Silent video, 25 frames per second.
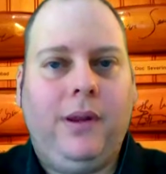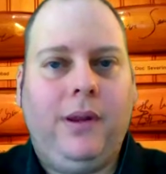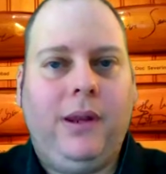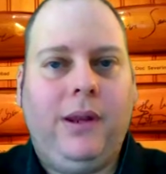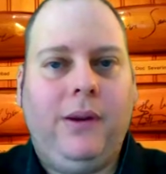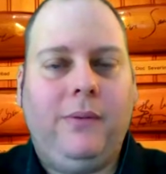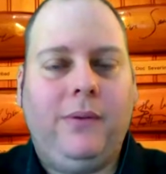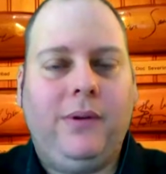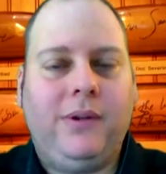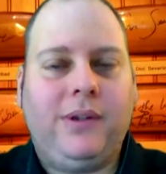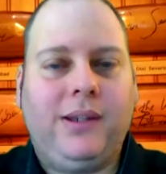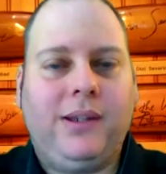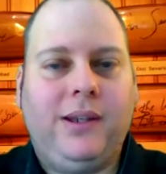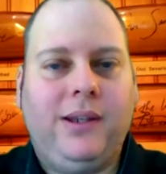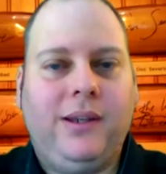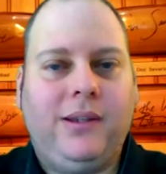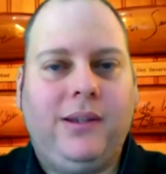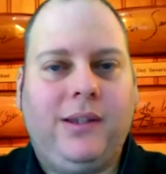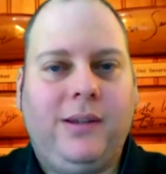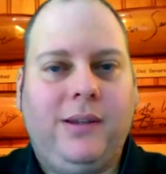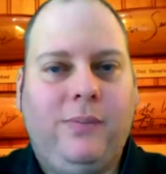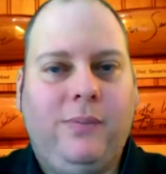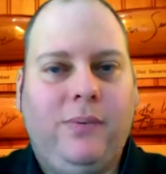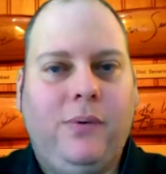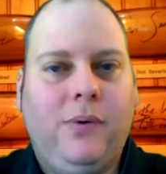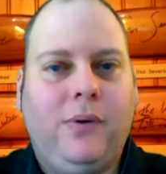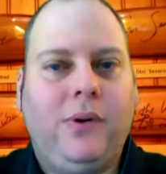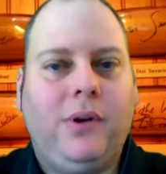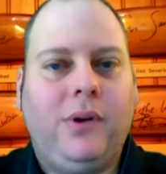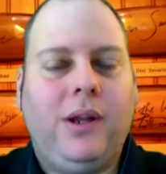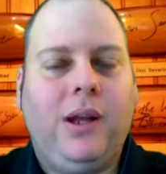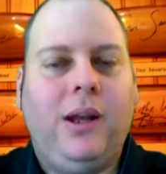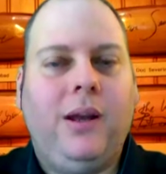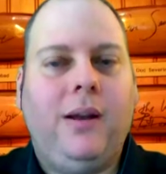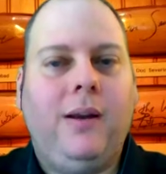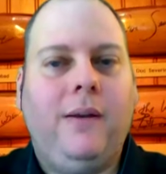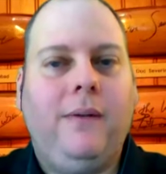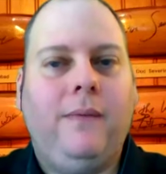It was in
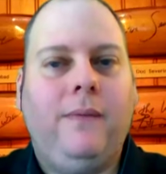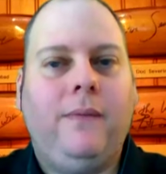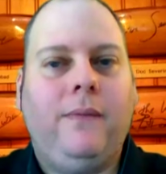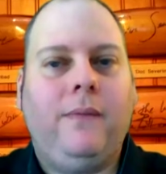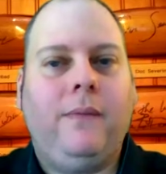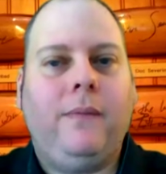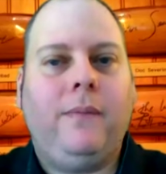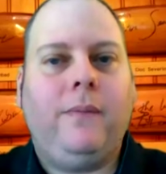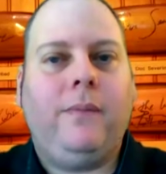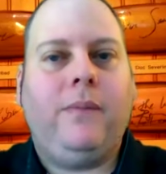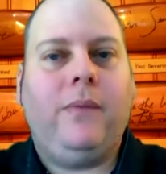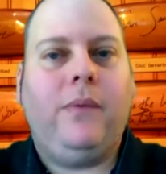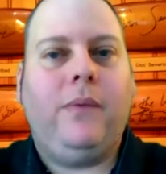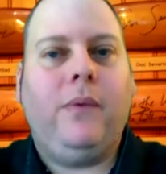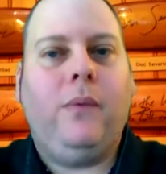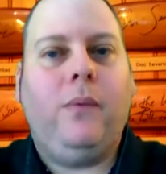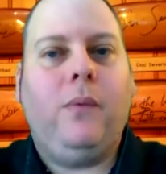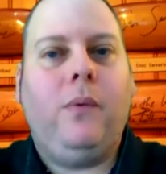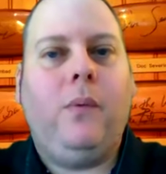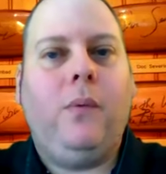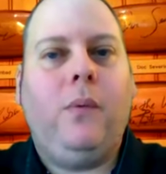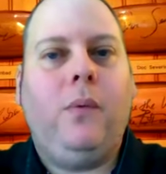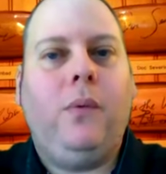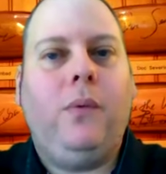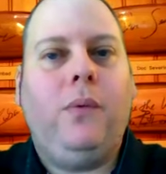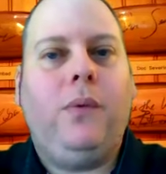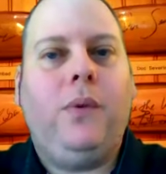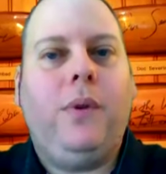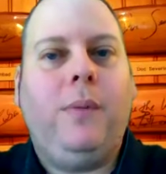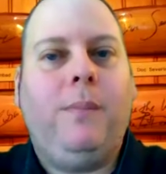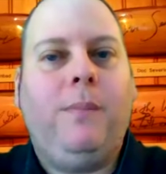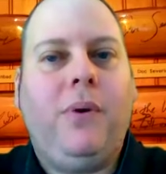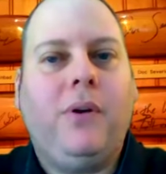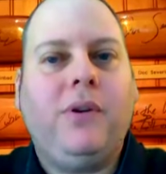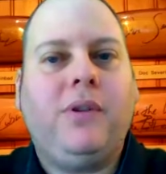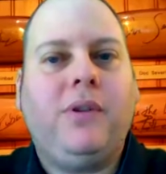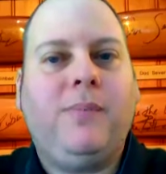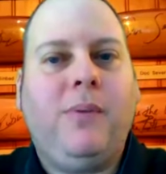support of the
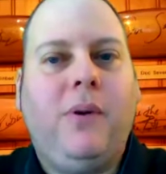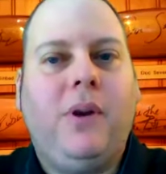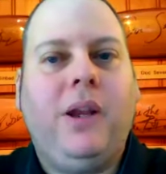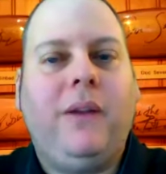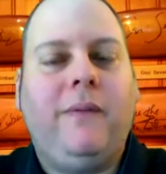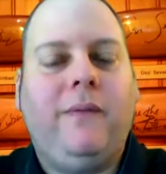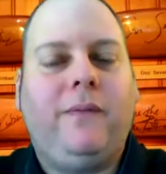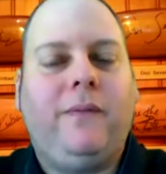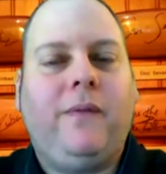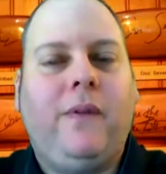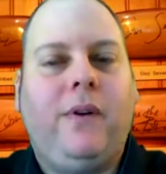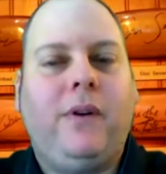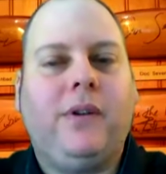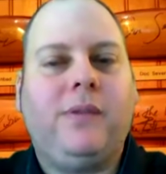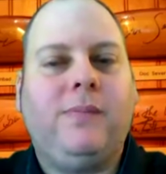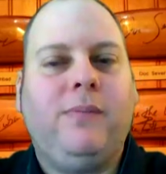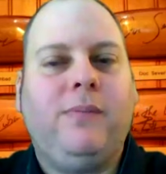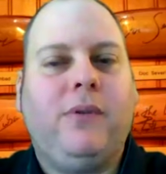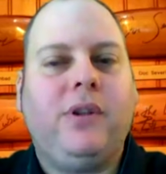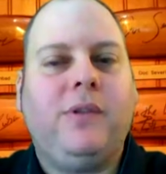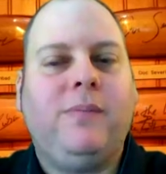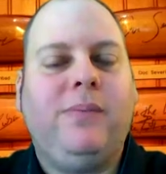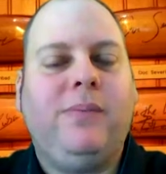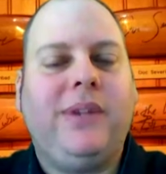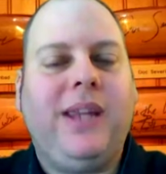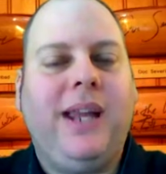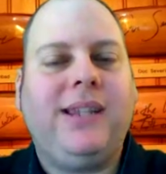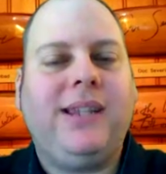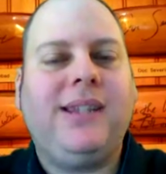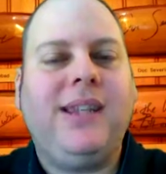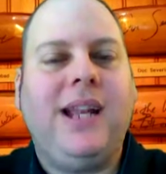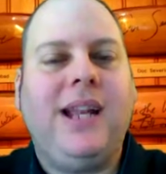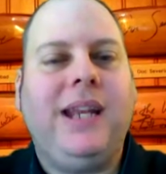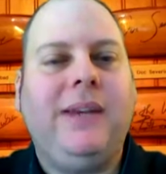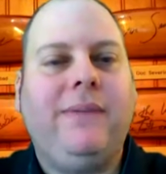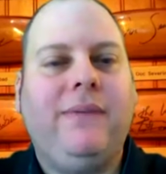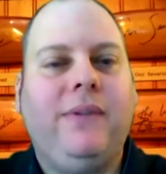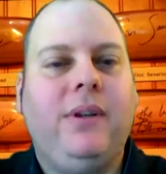postponing of fall sports, but that's
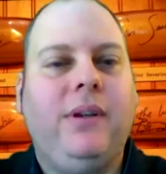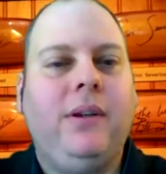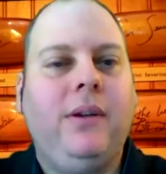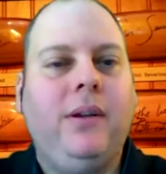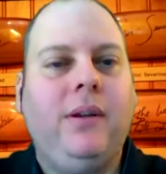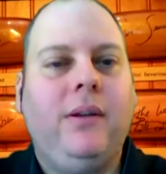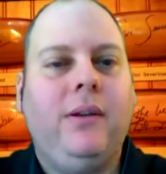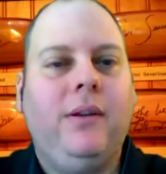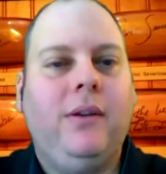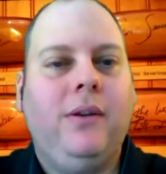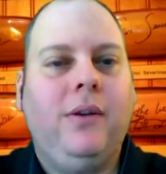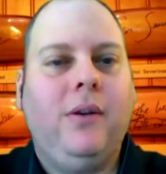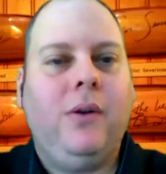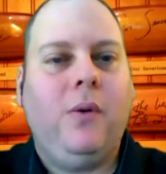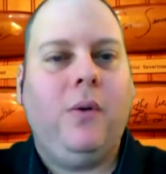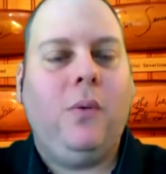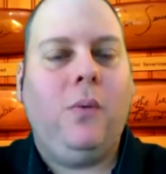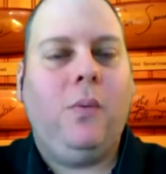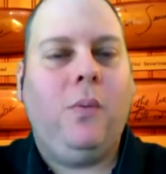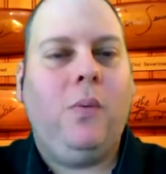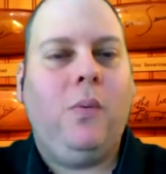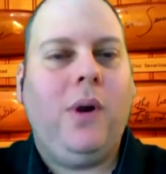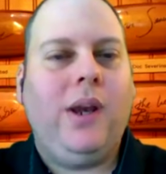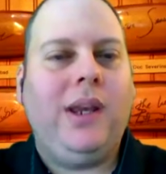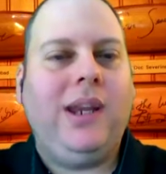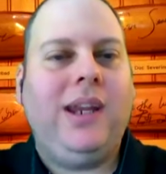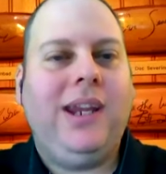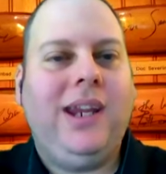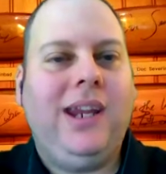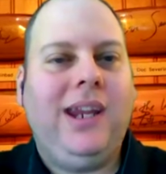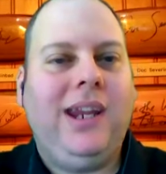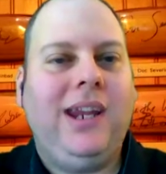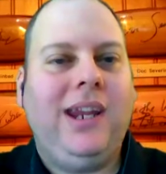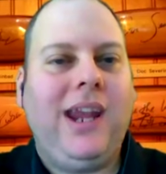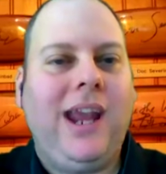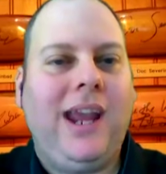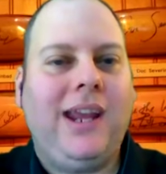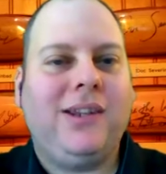not even what
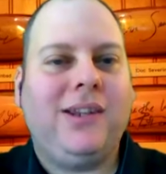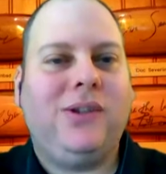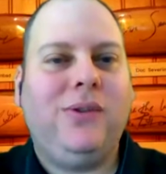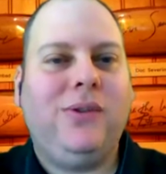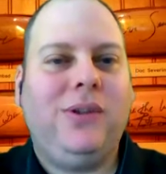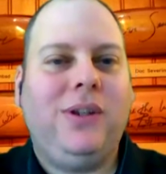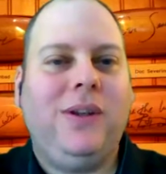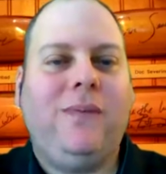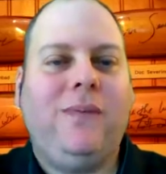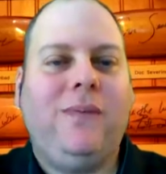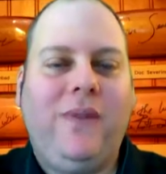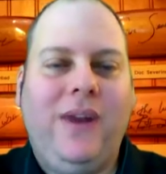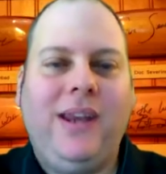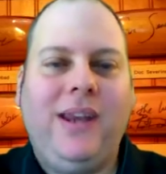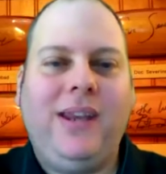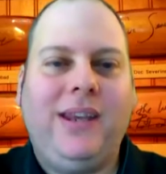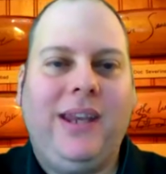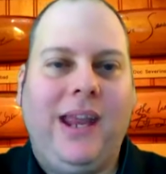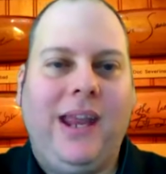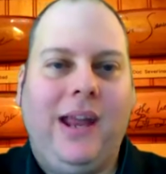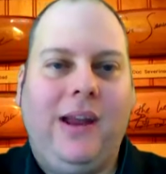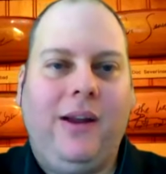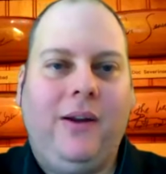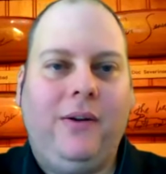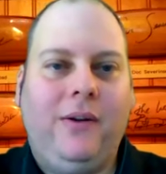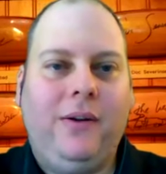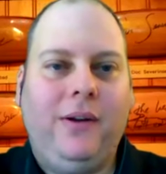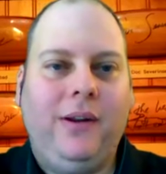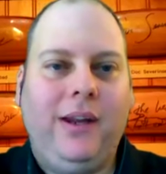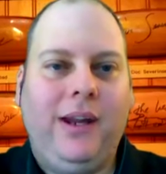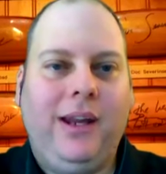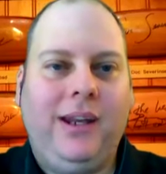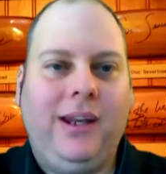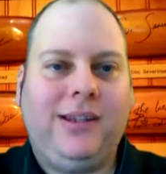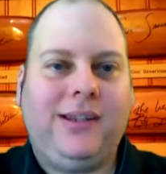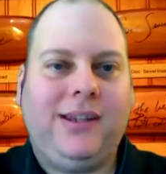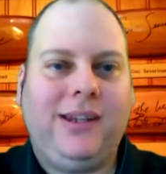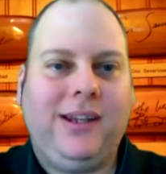he has to defend now.
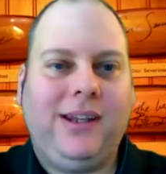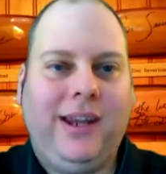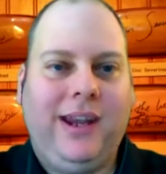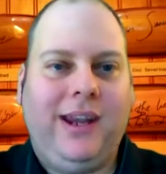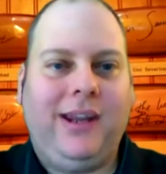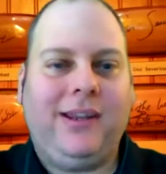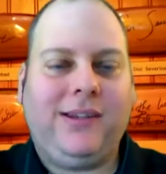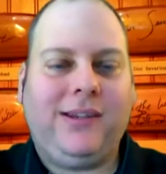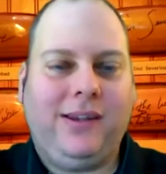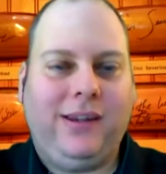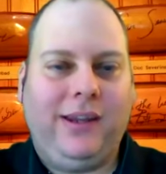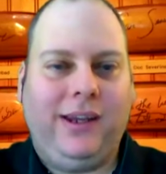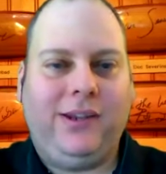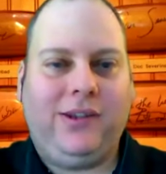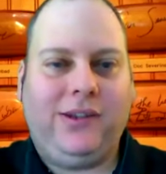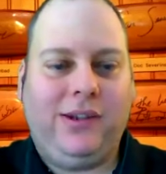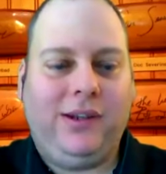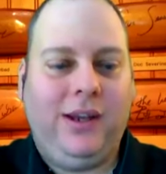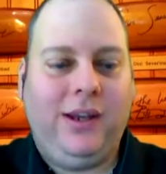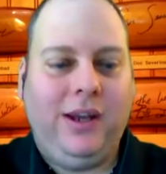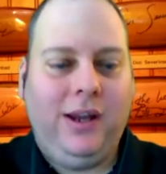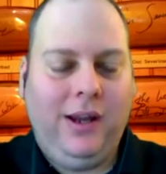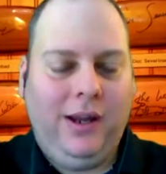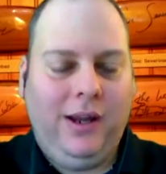It's the cancellation